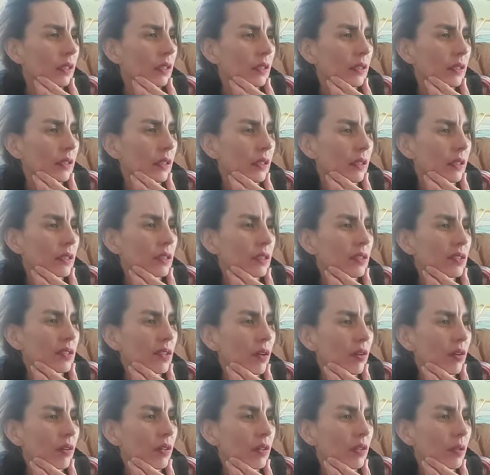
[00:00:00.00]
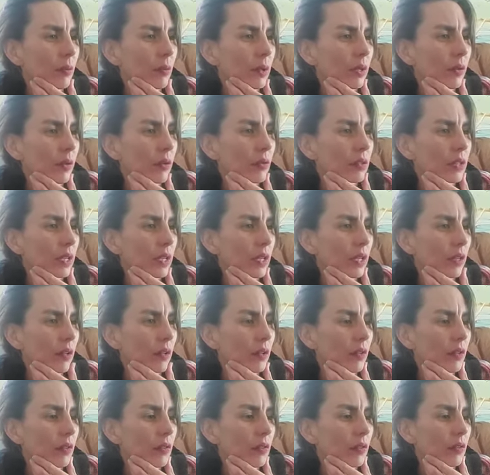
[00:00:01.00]
the guy is talking about
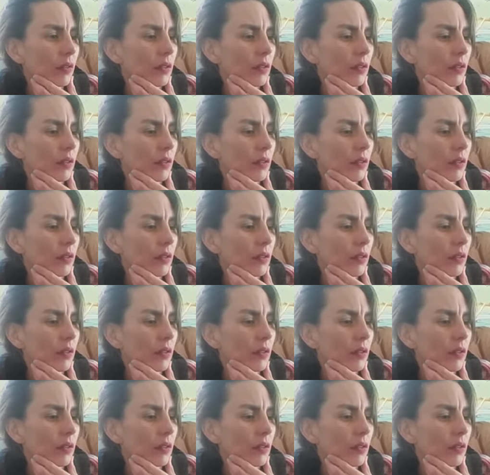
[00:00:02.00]
how